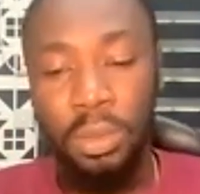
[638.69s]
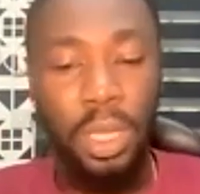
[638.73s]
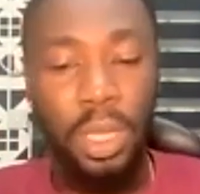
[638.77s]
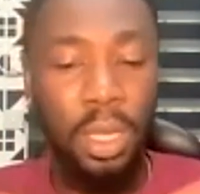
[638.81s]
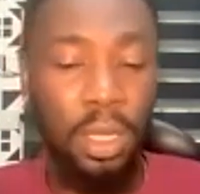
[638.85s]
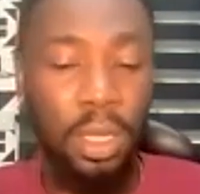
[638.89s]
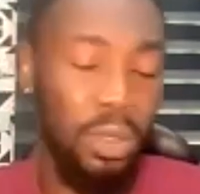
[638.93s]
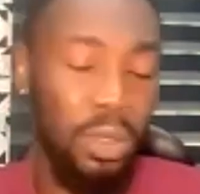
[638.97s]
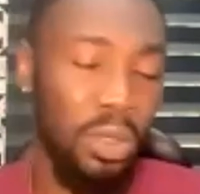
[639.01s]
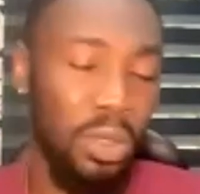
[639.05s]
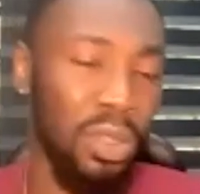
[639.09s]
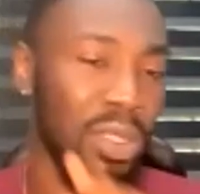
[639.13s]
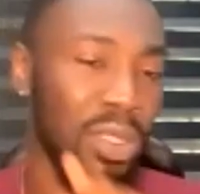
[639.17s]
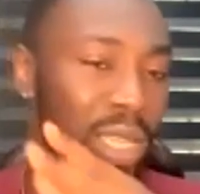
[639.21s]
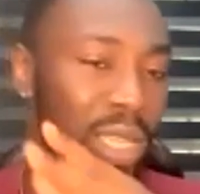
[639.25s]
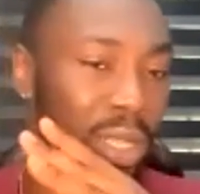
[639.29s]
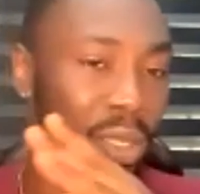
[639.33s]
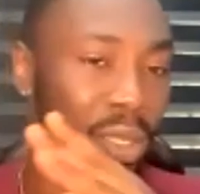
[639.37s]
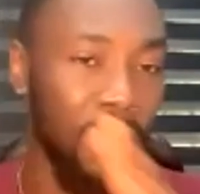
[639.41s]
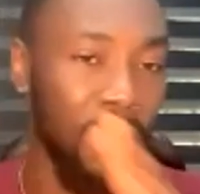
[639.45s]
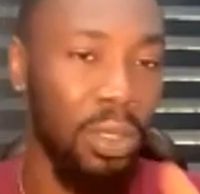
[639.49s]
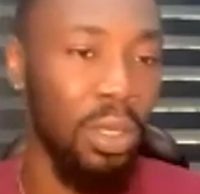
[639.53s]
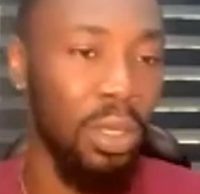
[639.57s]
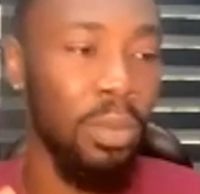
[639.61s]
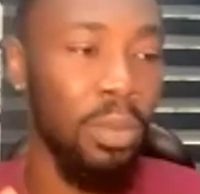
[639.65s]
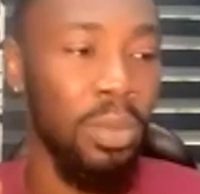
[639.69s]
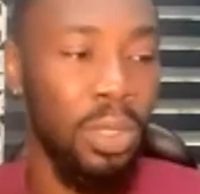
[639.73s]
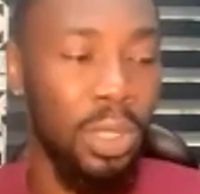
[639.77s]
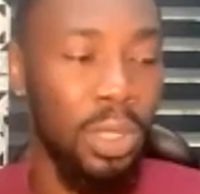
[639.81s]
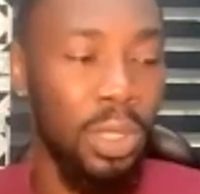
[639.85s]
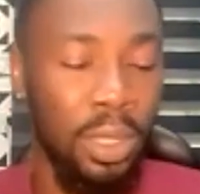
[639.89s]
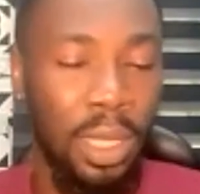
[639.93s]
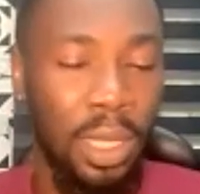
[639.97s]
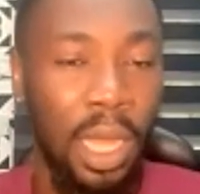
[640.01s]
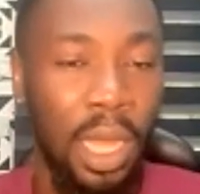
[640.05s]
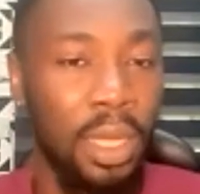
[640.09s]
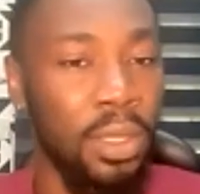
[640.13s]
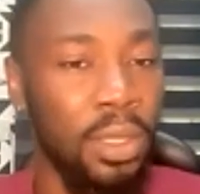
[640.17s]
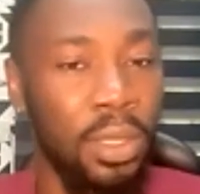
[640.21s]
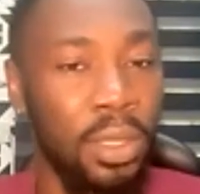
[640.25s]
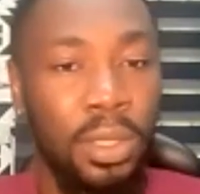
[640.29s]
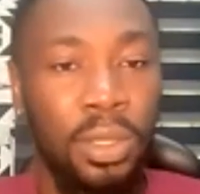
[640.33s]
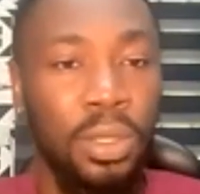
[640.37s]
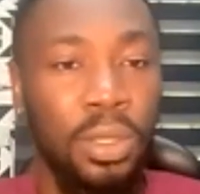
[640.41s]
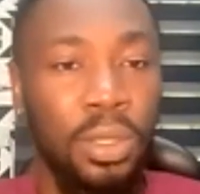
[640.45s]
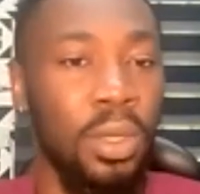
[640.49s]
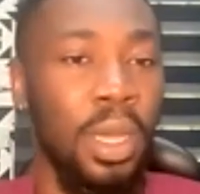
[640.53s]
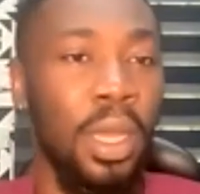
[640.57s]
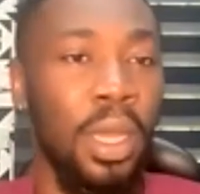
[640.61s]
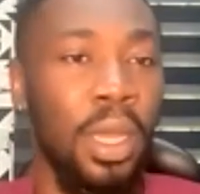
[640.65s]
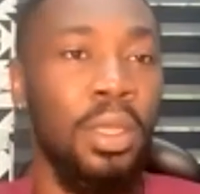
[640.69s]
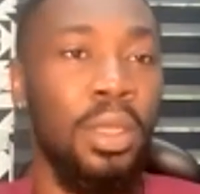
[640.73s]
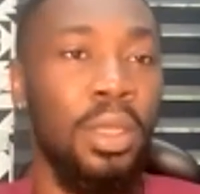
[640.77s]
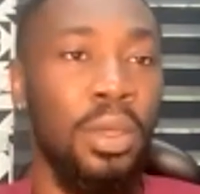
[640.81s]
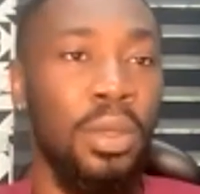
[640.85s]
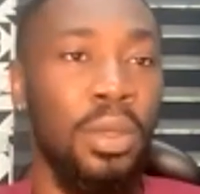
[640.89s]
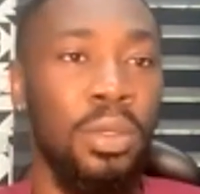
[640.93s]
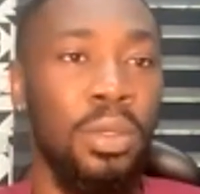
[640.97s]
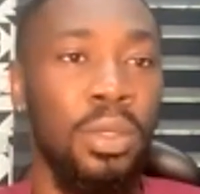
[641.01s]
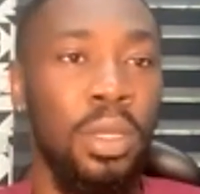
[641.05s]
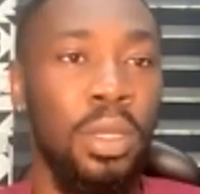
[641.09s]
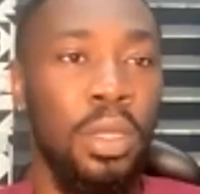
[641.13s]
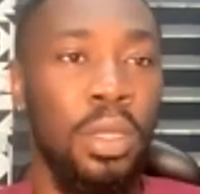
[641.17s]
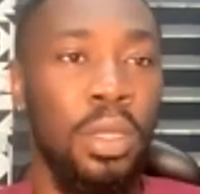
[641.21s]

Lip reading: Yeah, so these are just some tactics you can use.